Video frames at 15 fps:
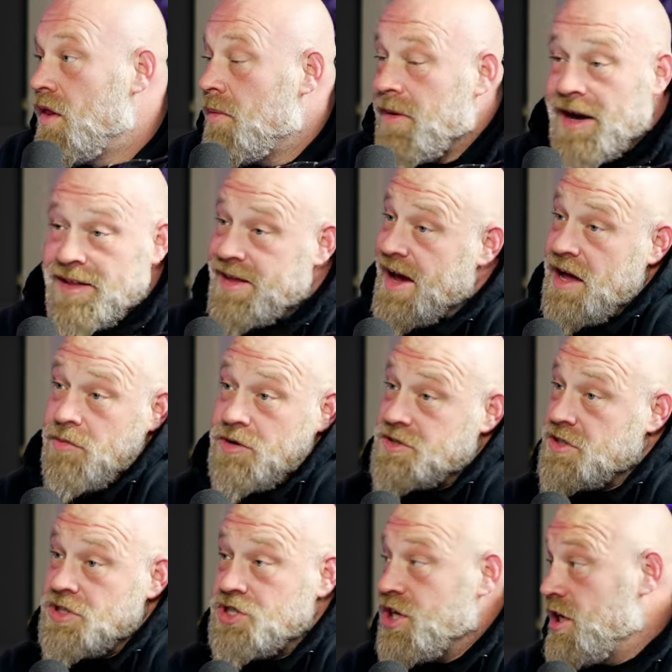with the
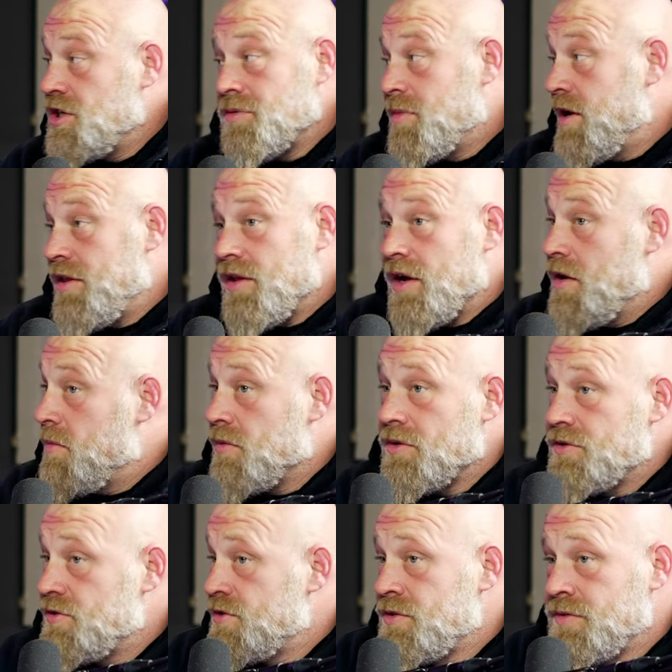Budweisers and the
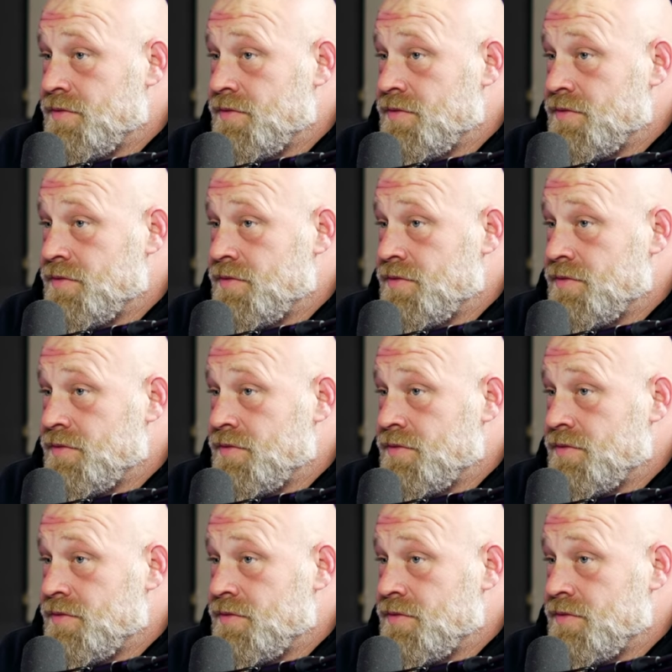cigarettes